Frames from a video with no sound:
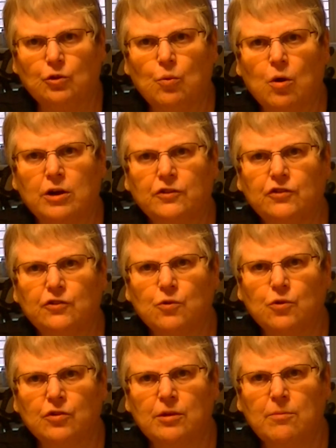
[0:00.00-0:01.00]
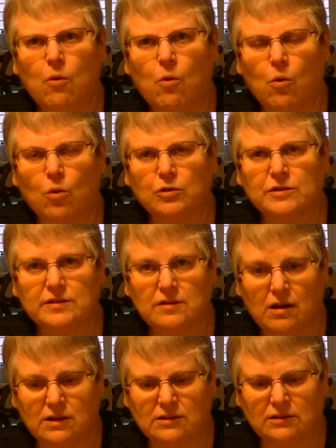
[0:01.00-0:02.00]
you want to store them
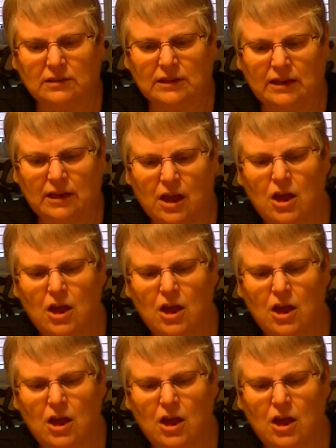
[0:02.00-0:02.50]
horizontally,